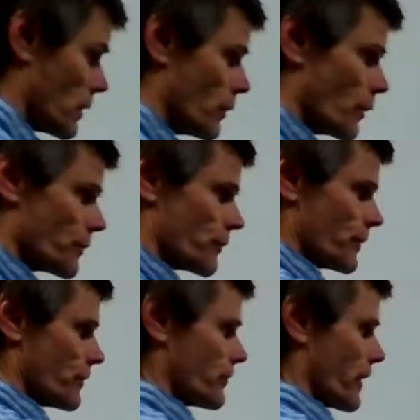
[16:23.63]
Notice
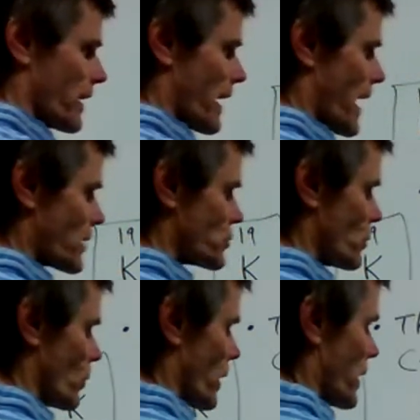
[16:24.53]
this is a
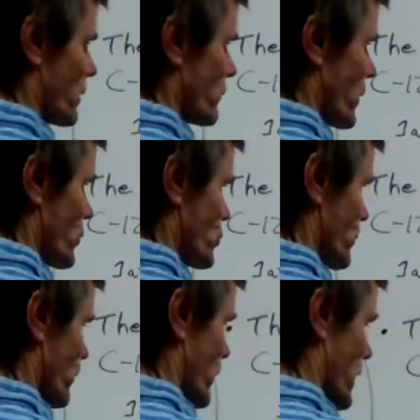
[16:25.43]
actual conversion
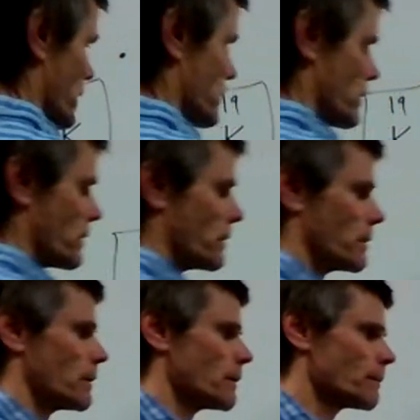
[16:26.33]
factor.
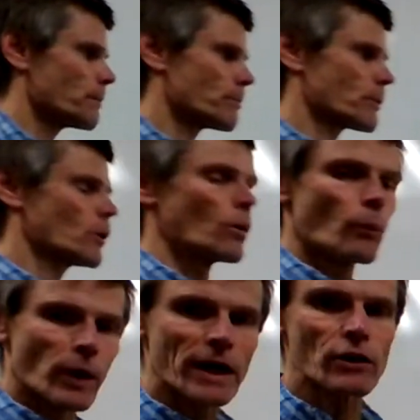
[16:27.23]
And
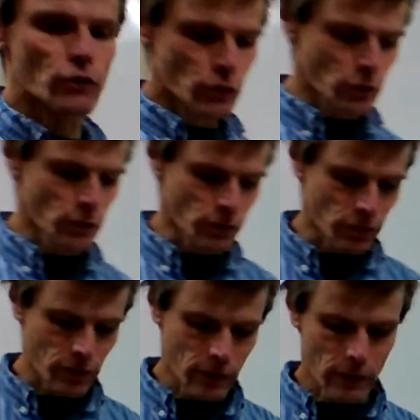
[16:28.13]
we're going to
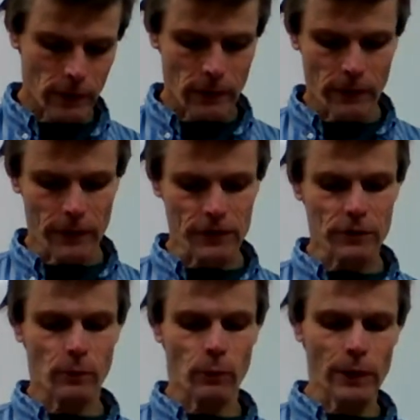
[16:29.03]
use
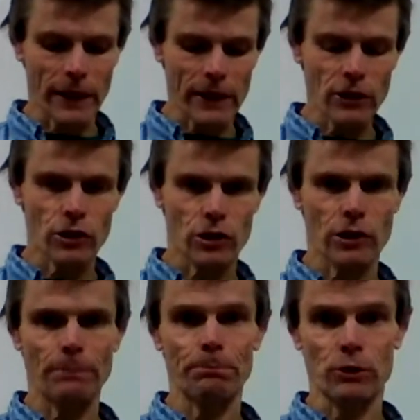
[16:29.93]
this
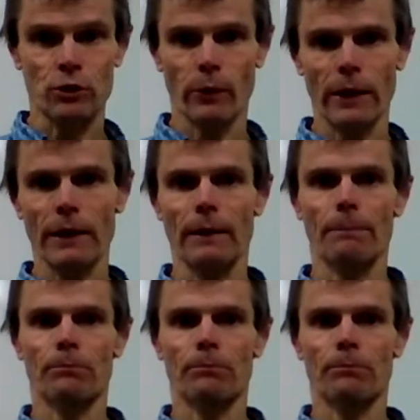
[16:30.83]
relationship between